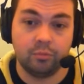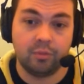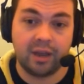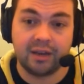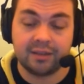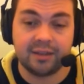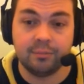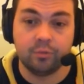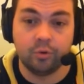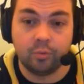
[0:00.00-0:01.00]
in the
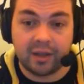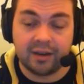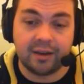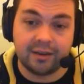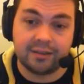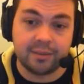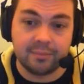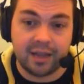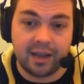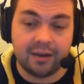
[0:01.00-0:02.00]
team who weren't in the team
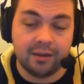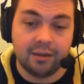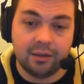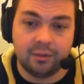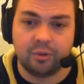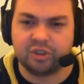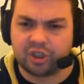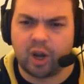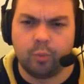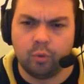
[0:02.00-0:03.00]
then. There's a
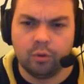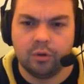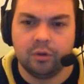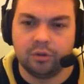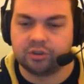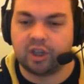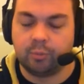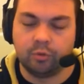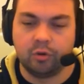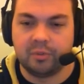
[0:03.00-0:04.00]
couple
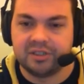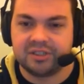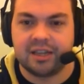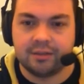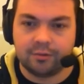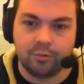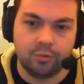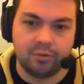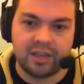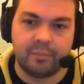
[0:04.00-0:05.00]
who've been sent
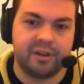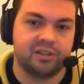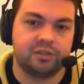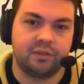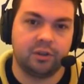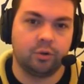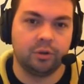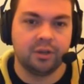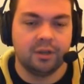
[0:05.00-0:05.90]
to the abyss, thank God.